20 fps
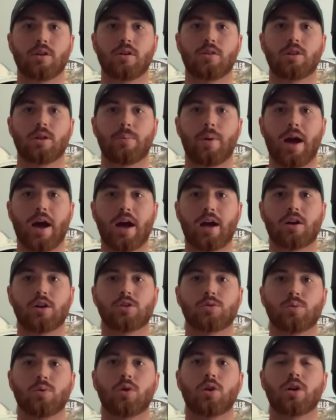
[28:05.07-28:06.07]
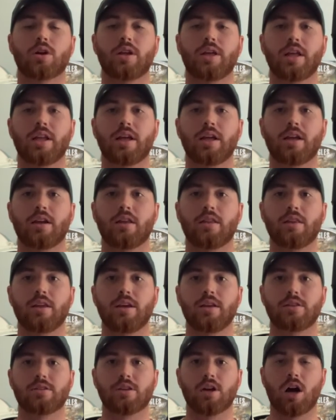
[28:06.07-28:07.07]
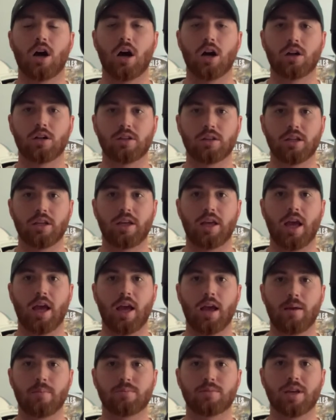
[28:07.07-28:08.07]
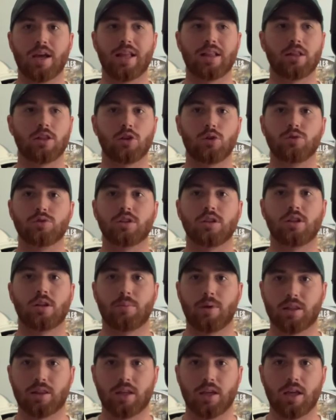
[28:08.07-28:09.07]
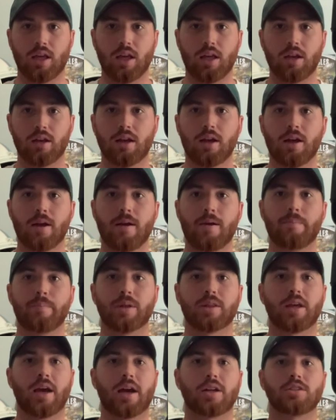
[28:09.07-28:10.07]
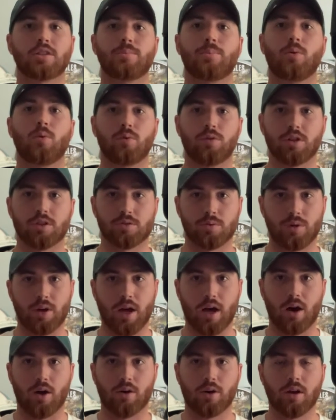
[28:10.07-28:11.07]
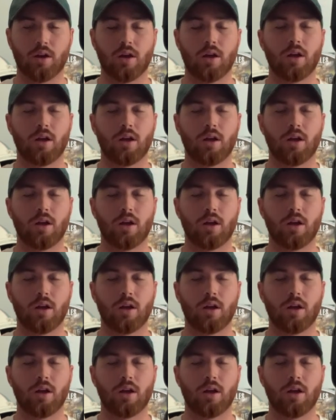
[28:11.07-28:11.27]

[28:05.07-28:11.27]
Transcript: the Packers were getting into these ugly games and losing them at the end, but they actually pulled this one out.